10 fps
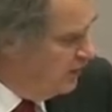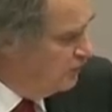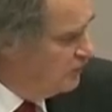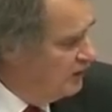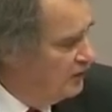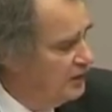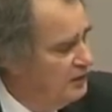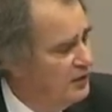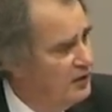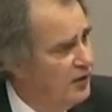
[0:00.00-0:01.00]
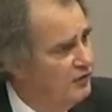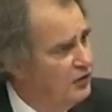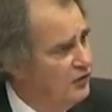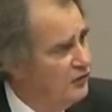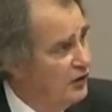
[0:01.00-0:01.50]
know, certainly have
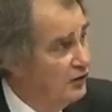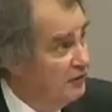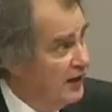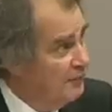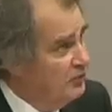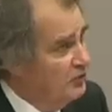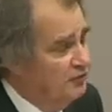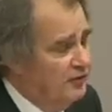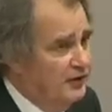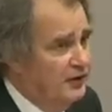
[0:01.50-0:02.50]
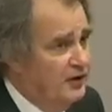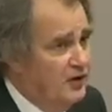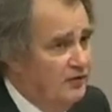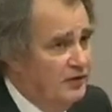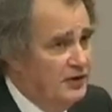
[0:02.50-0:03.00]
used a lot of capital funding
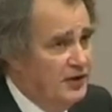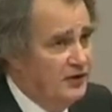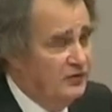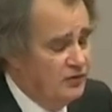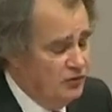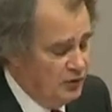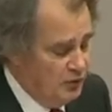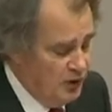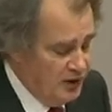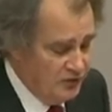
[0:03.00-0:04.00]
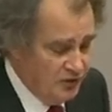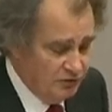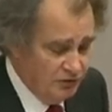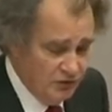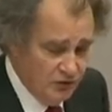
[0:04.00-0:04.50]
over the years to acquire
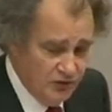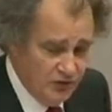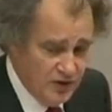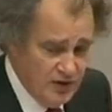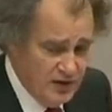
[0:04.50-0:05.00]
such resources.